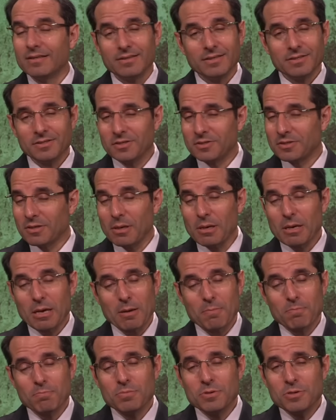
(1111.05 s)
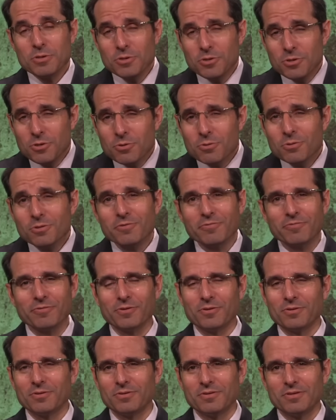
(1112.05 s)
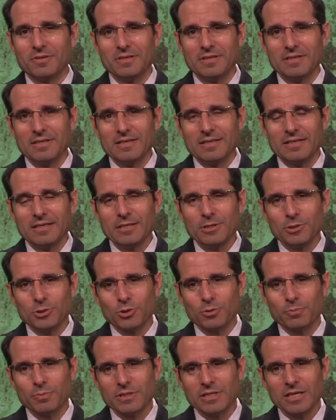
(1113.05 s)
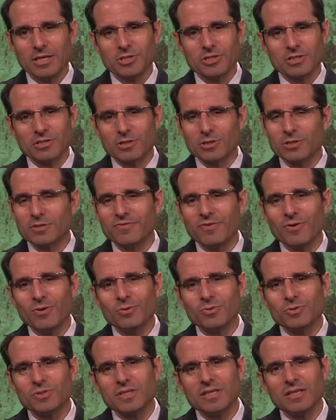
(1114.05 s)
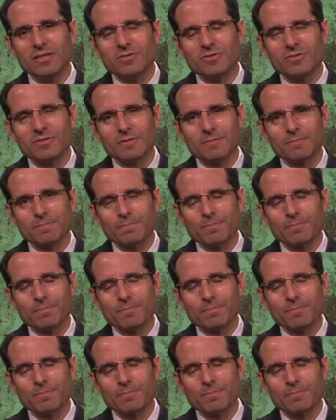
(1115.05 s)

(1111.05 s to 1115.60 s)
This is a beautiful interpretation. The Sforno says,